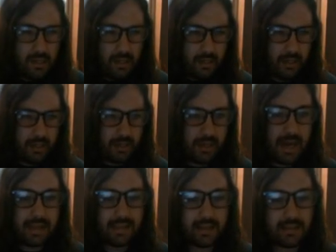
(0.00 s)

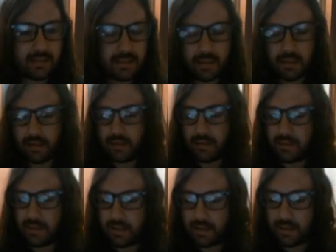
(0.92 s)
adding
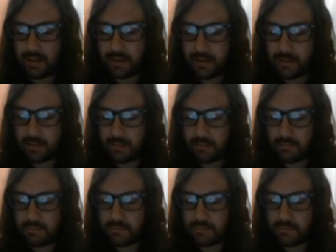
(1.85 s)
the